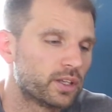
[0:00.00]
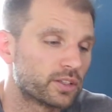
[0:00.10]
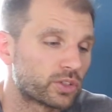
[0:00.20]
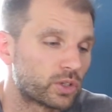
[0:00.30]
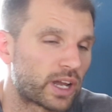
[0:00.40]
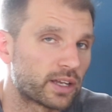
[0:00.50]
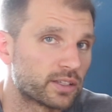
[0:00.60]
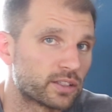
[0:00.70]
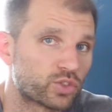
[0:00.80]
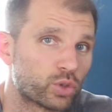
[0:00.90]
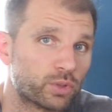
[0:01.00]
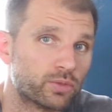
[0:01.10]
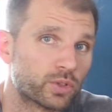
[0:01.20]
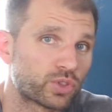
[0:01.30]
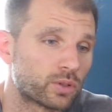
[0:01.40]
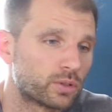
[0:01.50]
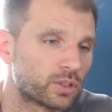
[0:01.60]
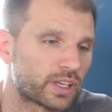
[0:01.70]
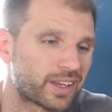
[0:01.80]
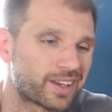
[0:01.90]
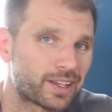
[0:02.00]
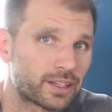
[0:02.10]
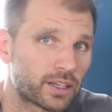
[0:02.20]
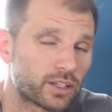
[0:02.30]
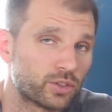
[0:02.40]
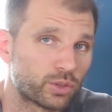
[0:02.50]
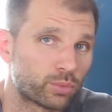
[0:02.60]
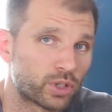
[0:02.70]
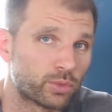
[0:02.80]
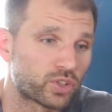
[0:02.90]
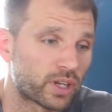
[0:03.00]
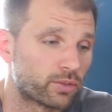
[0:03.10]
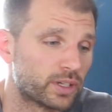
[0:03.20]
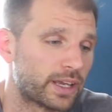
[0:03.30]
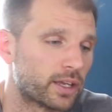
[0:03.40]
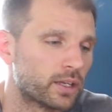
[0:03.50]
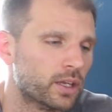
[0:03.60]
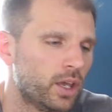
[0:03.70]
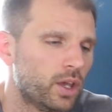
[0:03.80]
This little guy is extremely versatile and I use it pretty much every day.